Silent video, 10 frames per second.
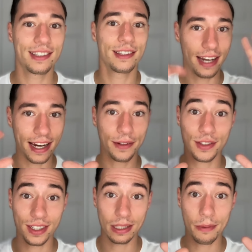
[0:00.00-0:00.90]
the native
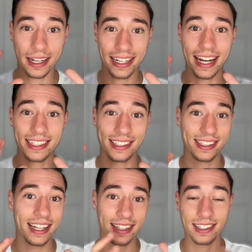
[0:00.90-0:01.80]
system recognizes
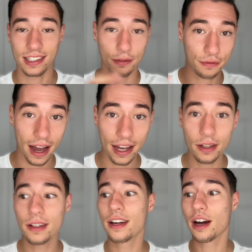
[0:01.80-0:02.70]
that this is a file
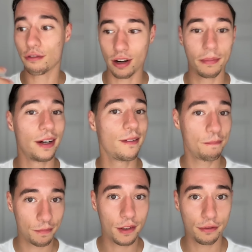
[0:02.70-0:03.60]
from a
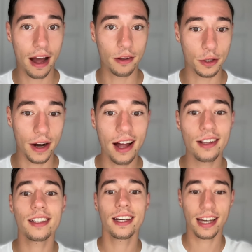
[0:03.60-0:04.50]
file URL,